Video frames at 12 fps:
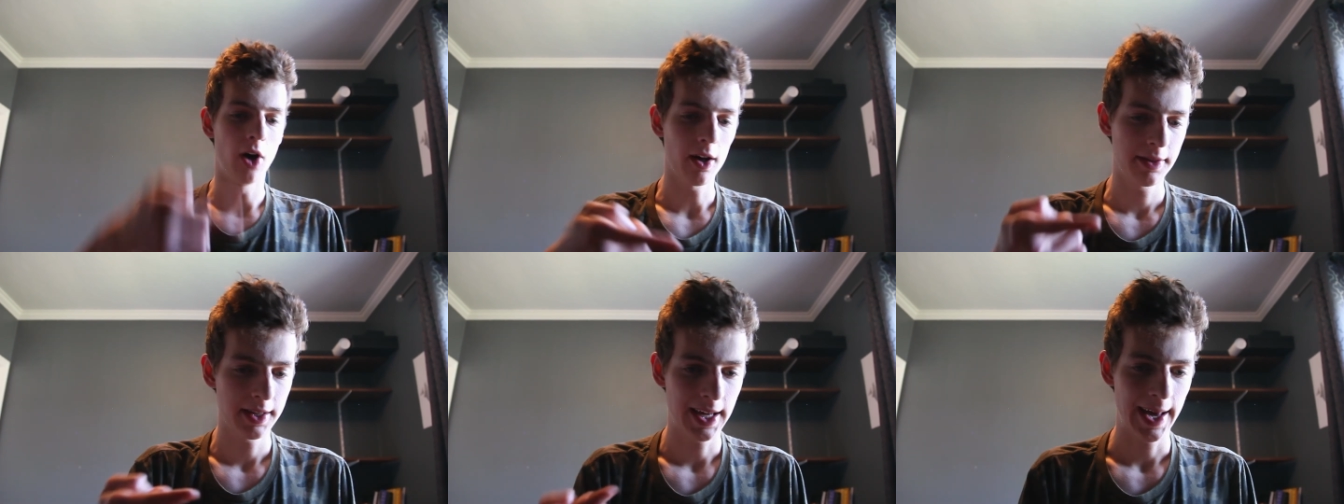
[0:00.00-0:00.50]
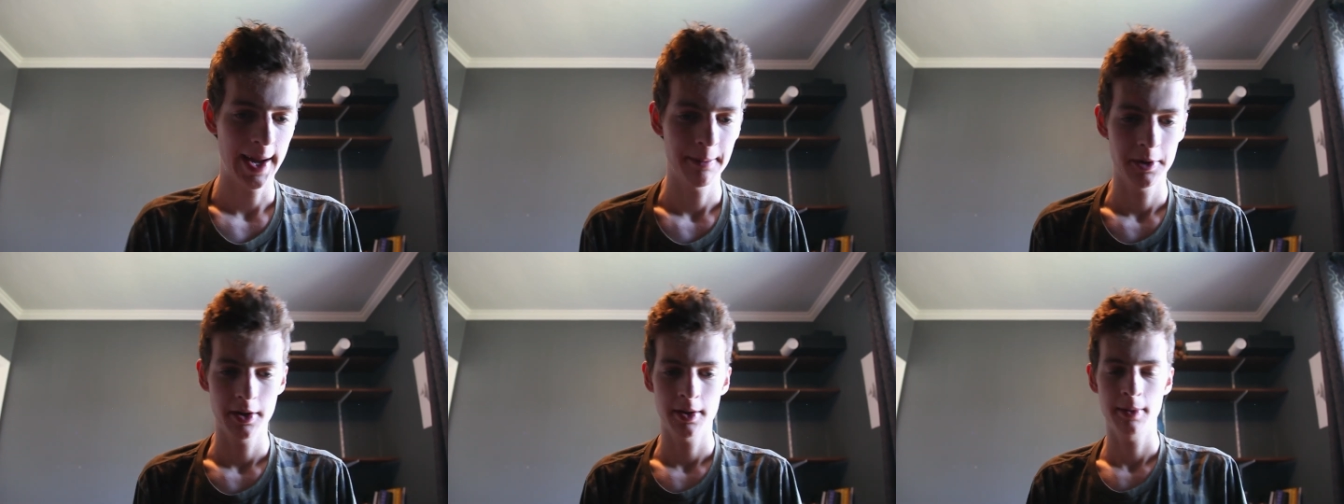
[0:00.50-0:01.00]
Not the
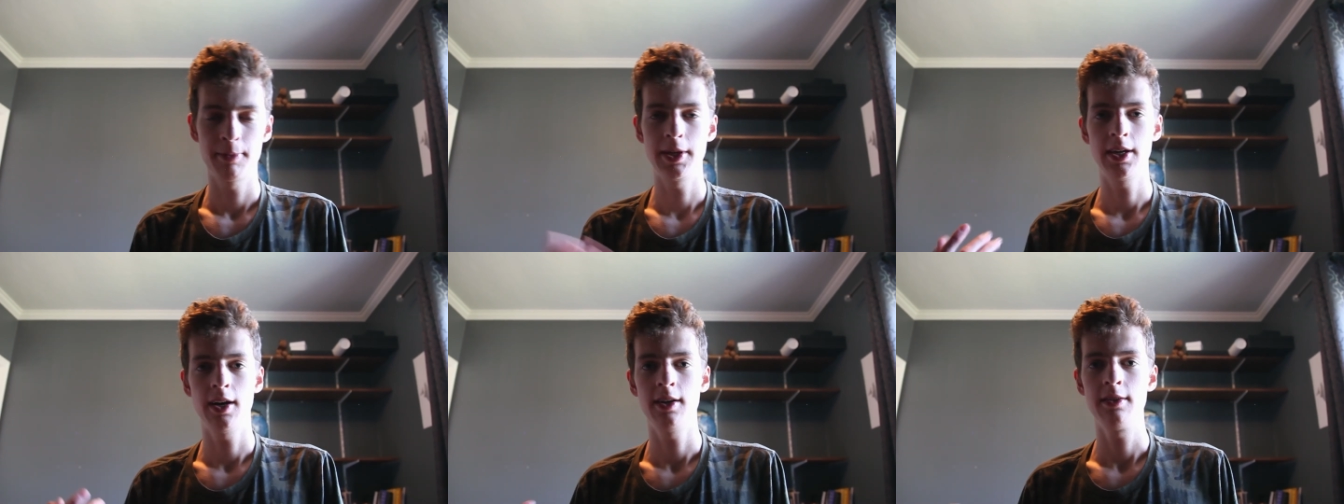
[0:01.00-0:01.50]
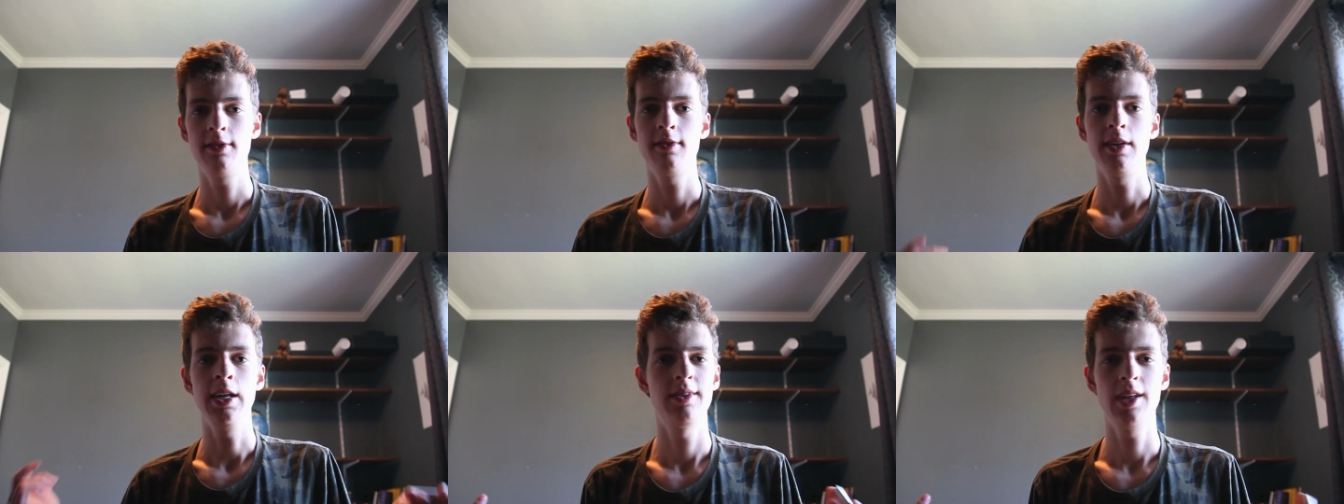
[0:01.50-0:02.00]
camera,
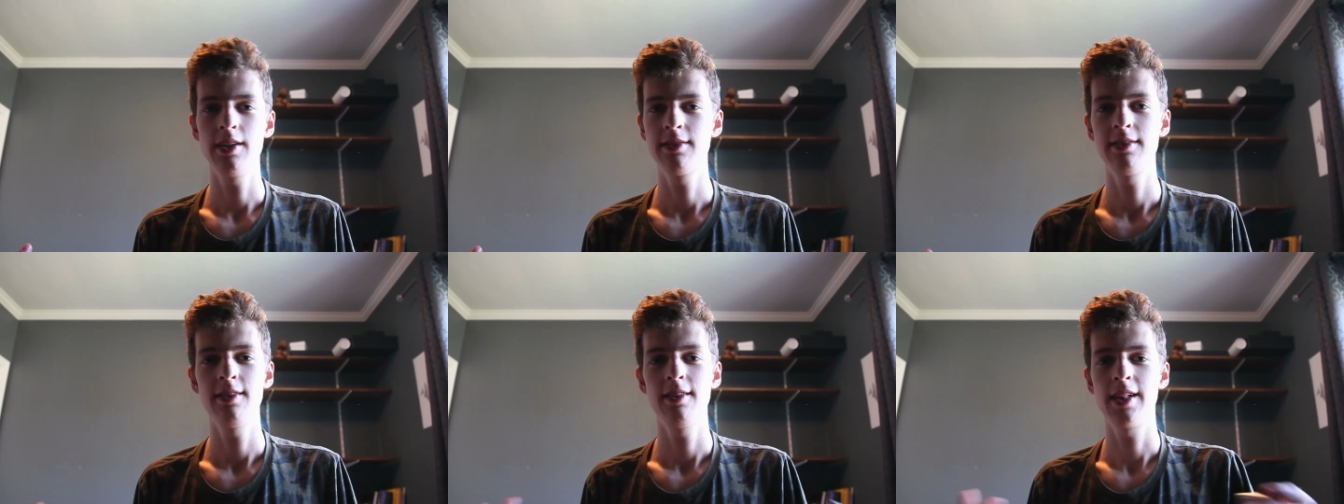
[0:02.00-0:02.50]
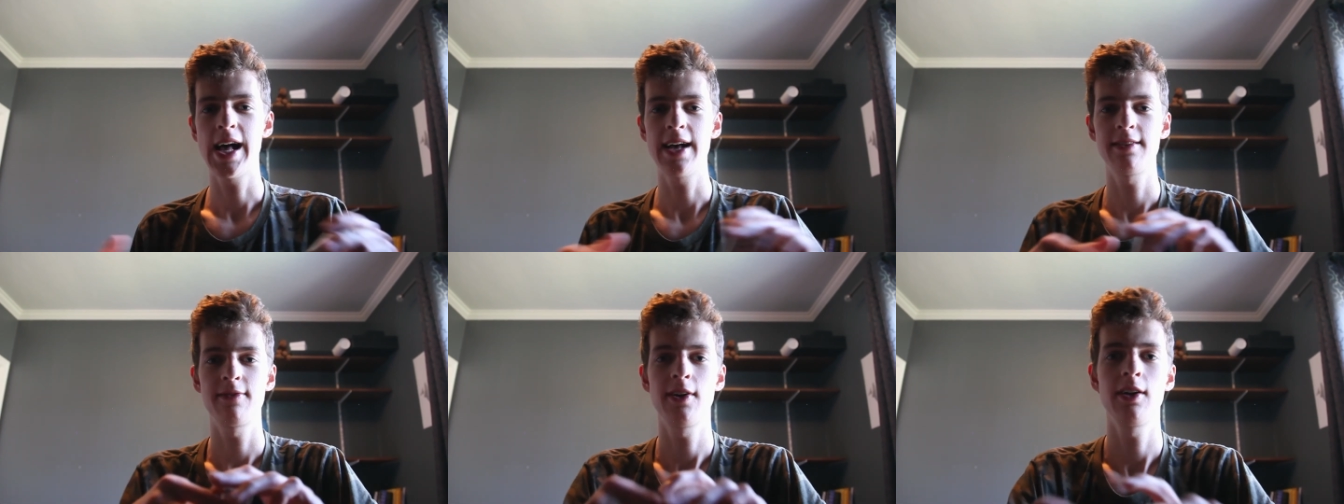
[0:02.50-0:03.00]
because it doesn't
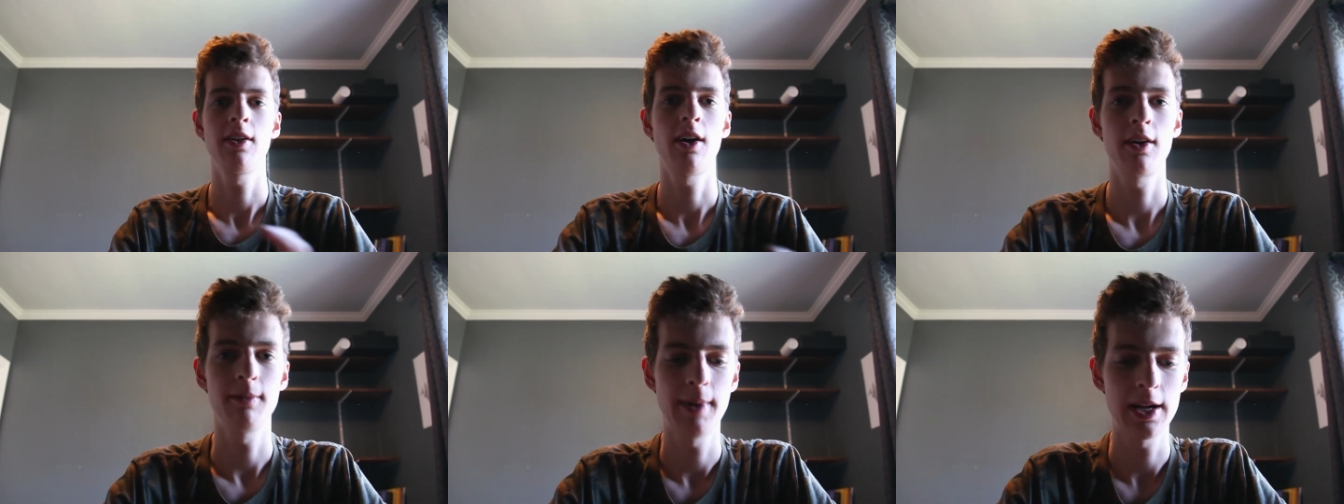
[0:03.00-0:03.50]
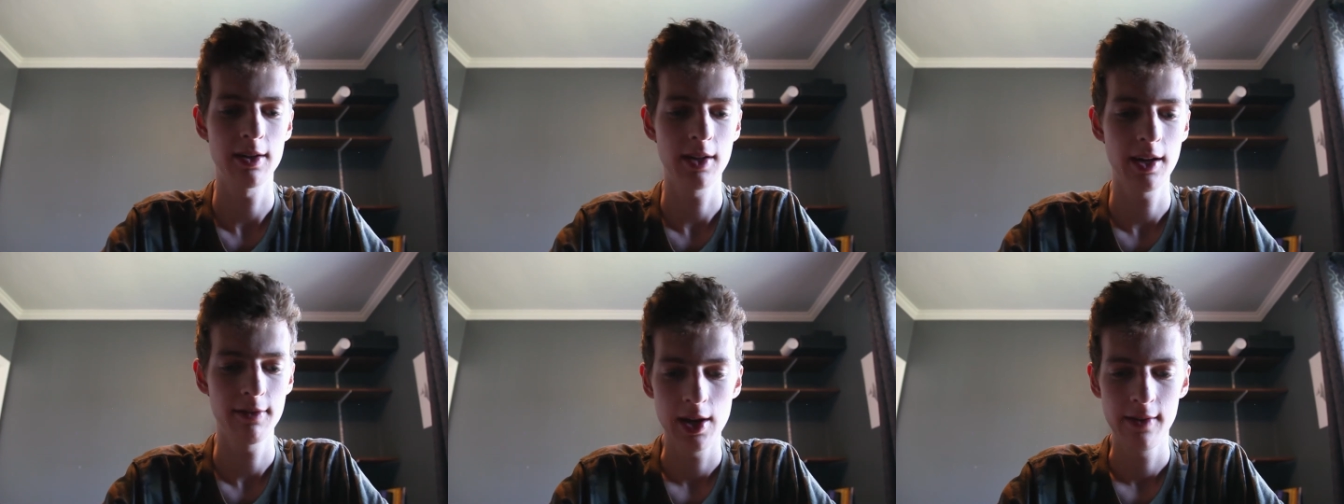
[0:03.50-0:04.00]
last very long battery
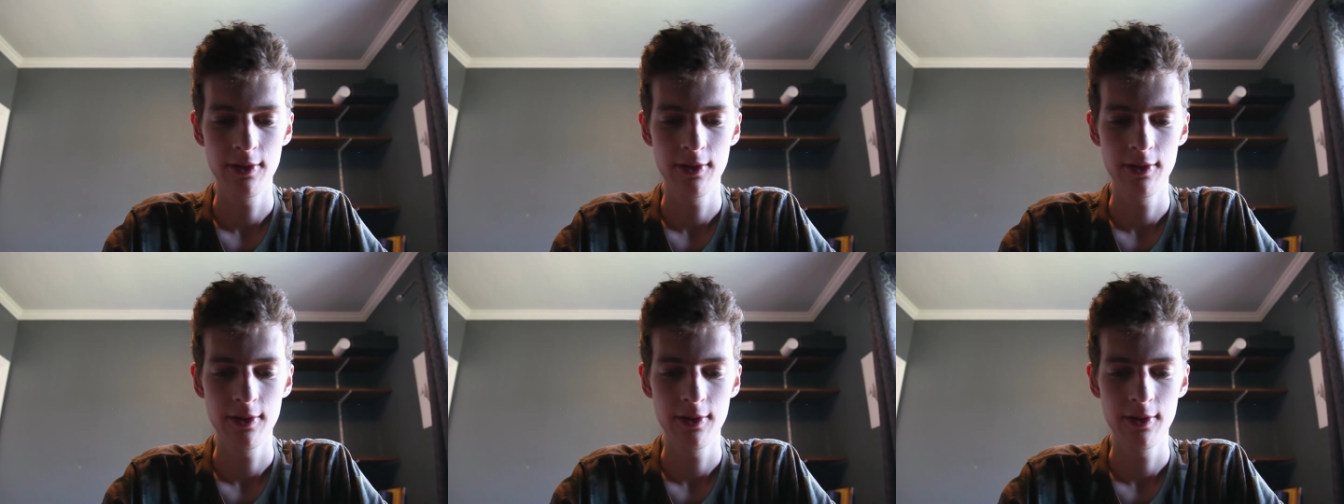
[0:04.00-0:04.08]
life.